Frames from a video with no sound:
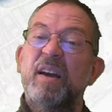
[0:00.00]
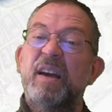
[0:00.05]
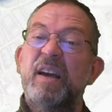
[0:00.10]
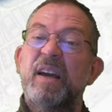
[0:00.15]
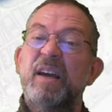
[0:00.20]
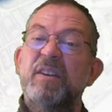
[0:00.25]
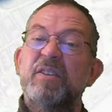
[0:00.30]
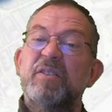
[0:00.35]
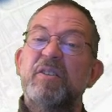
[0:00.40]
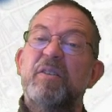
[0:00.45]

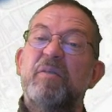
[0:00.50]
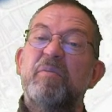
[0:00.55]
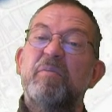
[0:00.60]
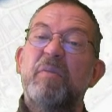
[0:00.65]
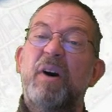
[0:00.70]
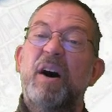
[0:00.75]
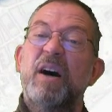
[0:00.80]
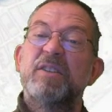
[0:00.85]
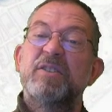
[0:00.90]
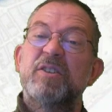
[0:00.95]
it
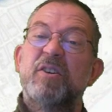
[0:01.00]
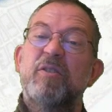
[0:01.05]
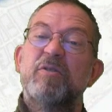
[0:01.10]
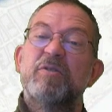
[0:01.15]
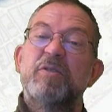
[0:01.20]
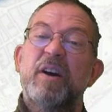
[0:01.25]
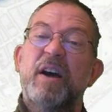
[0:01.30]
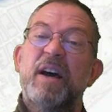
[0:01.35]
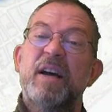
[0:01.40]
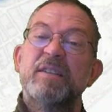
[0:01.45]
mask
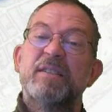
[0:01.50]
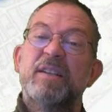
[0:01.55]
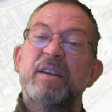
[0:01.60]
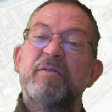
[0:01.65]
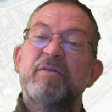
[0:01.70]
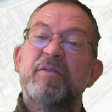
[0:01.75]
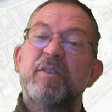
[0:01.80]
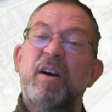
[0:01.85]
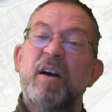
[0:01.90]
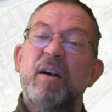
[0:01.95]
also has
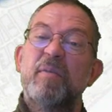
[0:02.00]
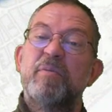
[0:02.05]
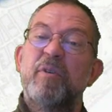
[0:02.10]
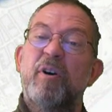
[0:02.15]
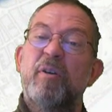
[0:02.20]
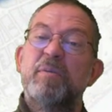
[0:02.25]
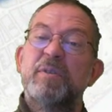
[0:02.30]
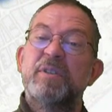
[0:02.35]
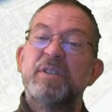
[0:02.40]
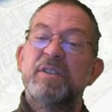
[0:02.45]
different
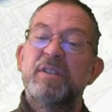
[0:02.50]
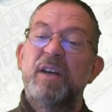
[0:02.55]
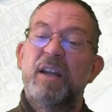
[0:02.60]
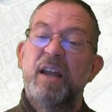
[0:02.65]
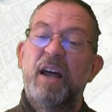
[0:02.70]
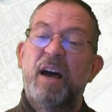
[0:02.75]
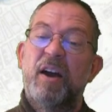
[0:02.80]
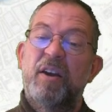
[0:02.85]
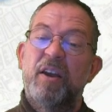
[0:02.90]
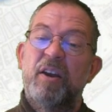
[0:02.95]
properties and
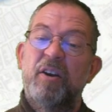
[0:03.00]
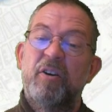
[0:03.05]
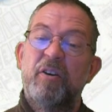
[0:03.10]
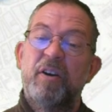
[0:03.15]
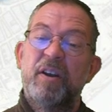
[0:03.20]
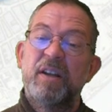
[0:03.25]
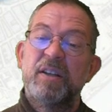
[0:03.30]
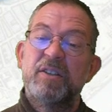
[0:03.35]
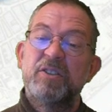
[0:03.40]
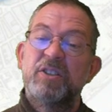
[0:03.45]
I can go
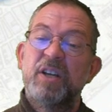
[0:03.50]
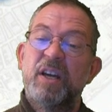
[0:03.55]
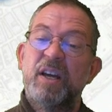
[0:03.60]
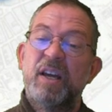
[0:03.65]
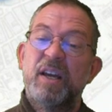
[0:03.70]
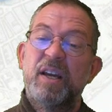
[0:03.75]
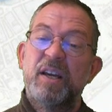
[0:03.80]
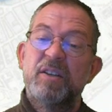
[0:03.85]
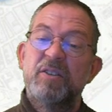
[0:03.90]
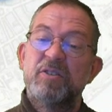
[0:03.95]
in and
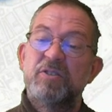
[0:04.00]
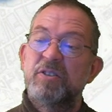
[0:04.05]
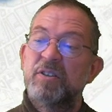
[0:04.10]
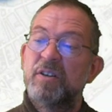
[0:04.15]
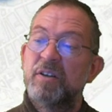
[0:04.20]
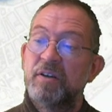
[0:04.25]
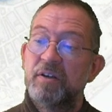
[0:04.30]
change.